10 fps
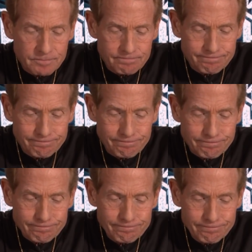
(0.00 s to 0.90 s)

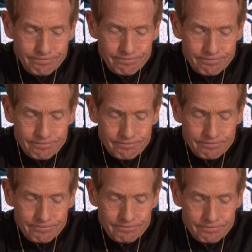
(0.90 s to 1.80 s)

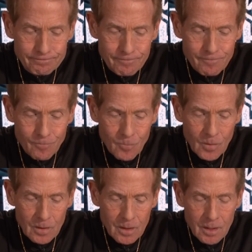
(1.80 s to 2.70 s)

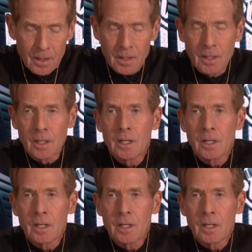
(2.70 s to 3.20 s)
[no speech]